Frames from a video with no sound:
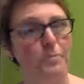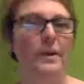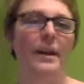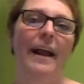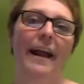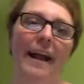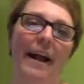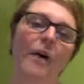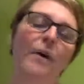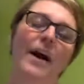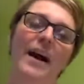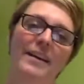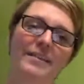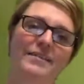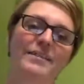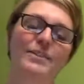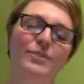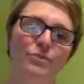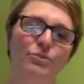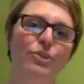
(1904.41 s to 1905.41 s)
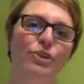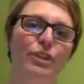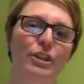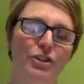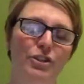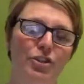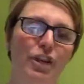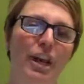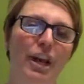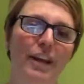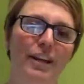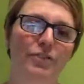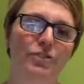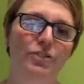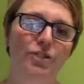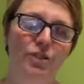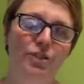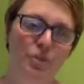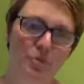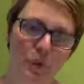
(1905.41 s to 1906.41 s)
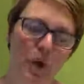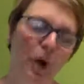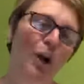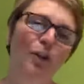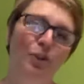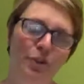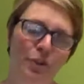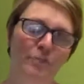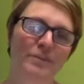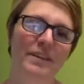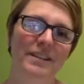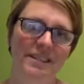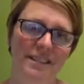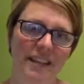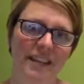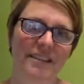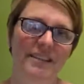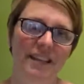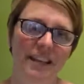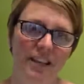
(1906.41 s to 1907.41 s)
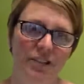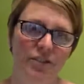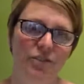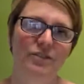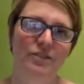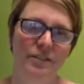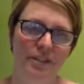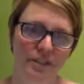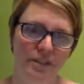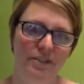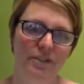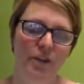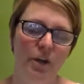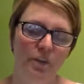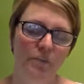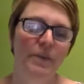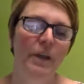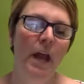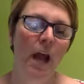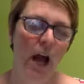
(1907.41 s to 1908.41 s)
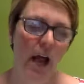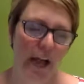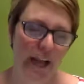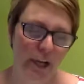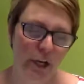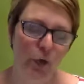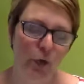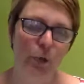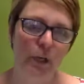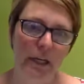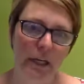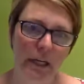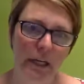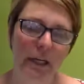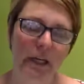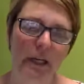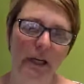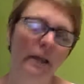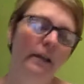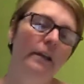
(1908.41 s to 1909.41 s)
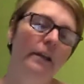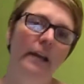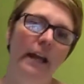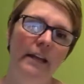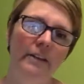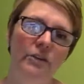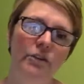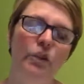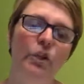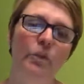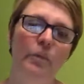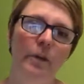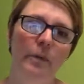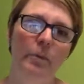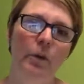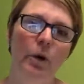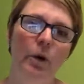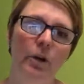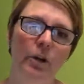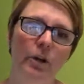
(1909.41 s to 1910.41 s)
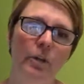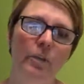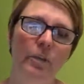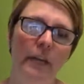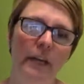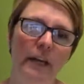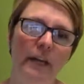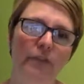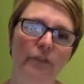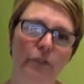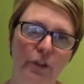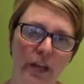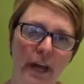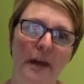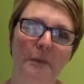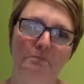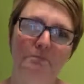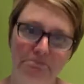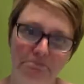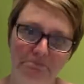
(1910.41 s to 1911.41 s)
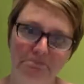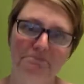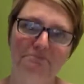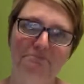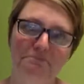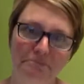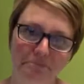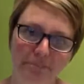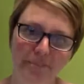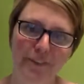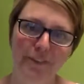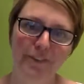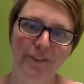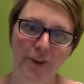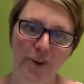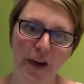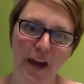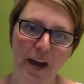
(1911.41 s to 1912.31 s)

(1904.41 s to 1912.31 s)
But how has this really changed a smaller to mid-sized agency? So I agree, and that's going to be part of the plan for that. So I